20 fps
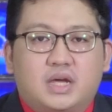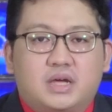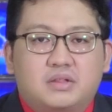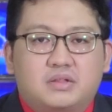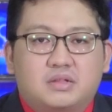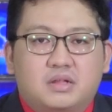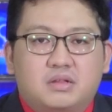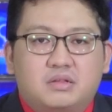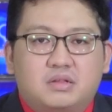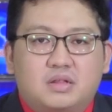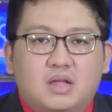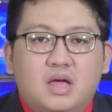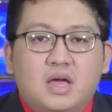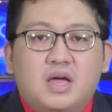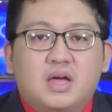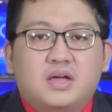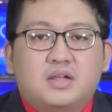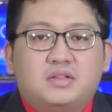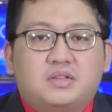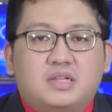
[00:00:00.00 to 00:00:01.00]
cases
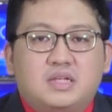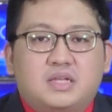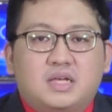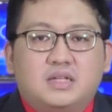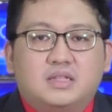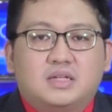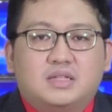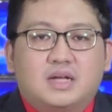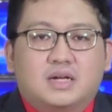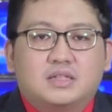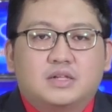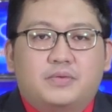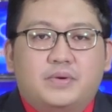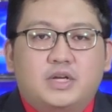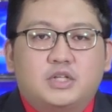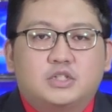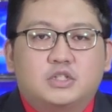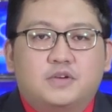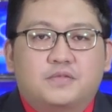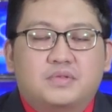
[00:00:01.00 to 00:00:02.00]
seeking the
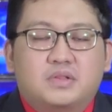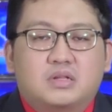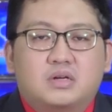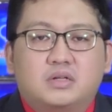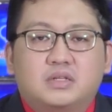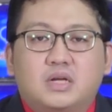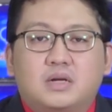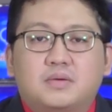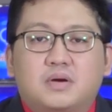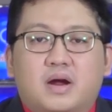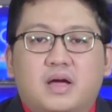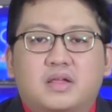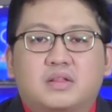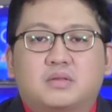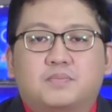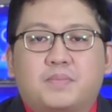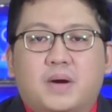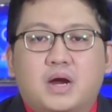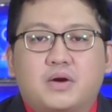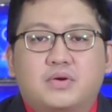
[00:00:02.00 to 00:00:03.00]
declaration of certain
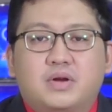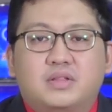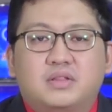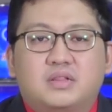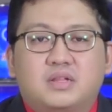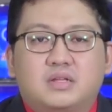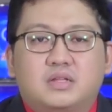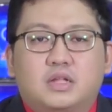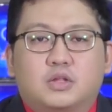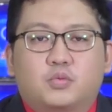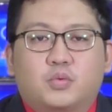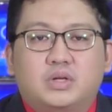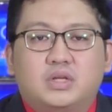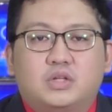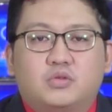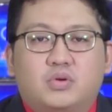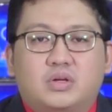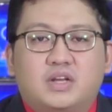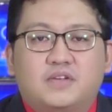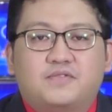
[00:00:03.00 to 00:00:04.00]
aspirants in the
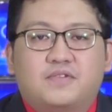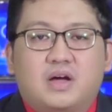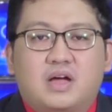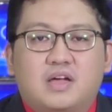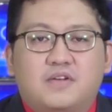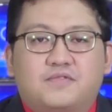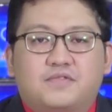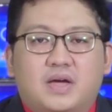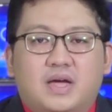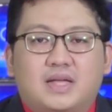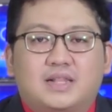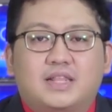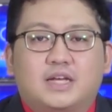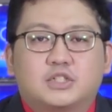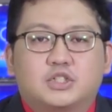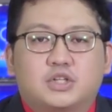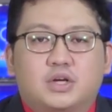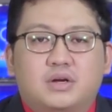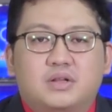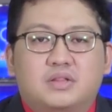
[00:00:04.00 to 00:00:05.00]
2025
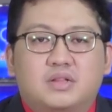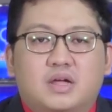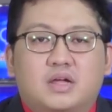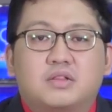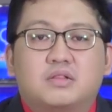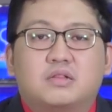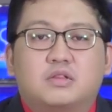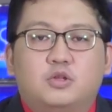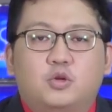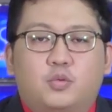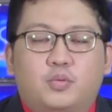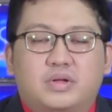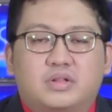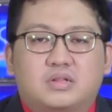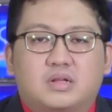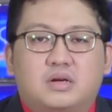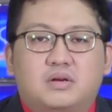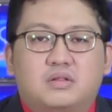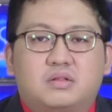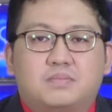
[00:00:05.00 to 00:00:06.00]
elections as
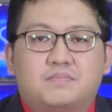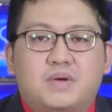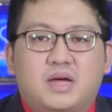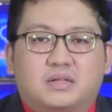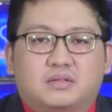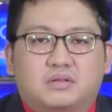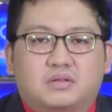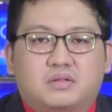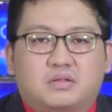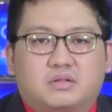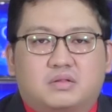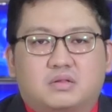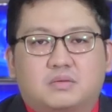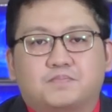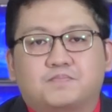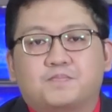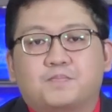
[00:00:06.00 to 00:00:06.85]
nuisance bets.